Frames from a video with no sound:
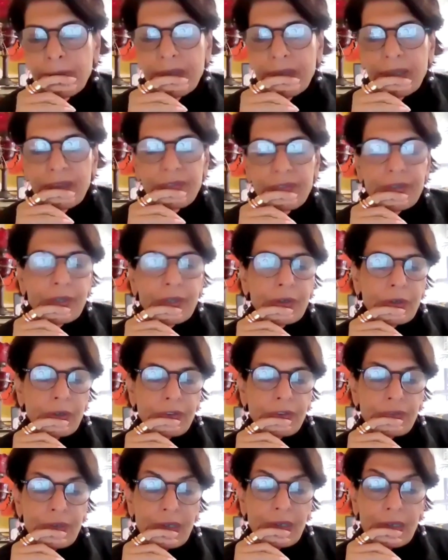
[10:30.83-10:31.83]
behavior
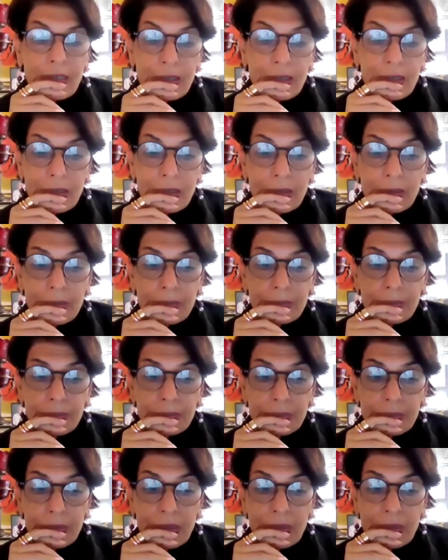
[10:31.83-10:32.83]
of our
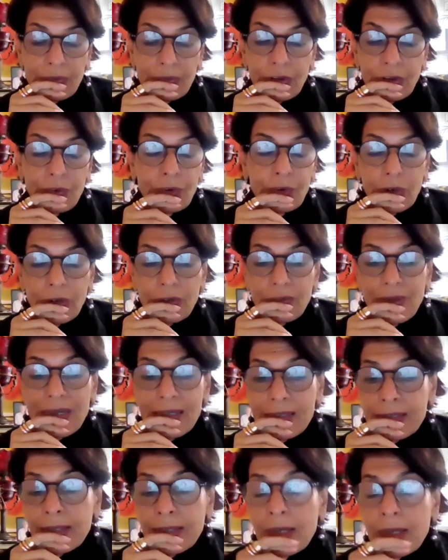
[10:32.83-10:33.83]
of all of
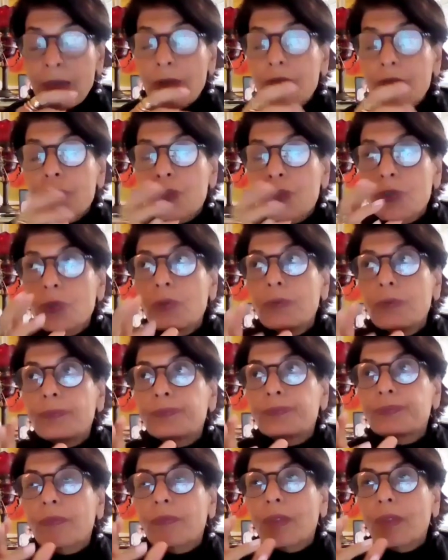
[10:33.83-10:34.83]
us?
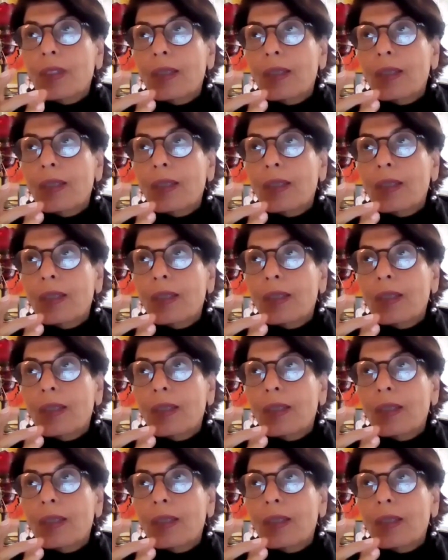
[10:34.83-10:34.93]
So